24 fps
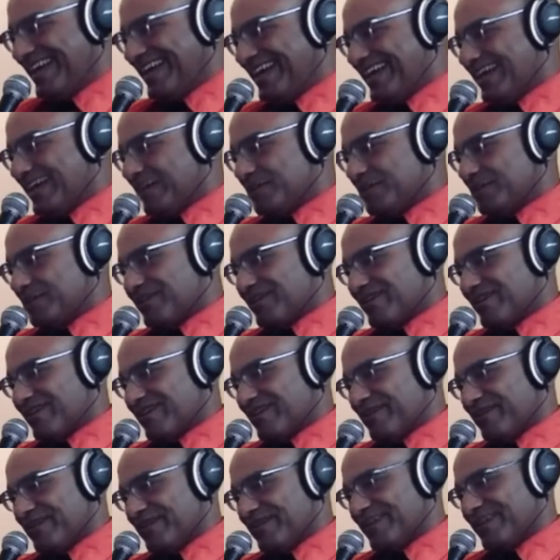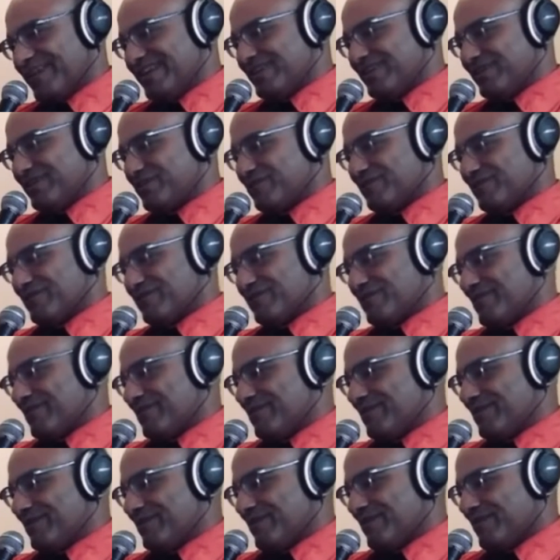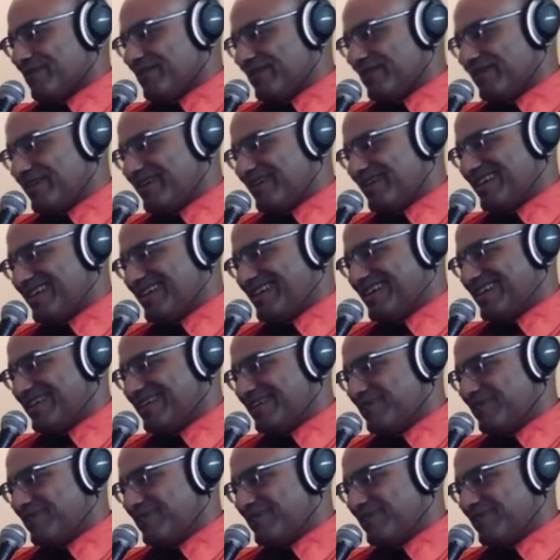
I'm sorry. He looked over at 3PO.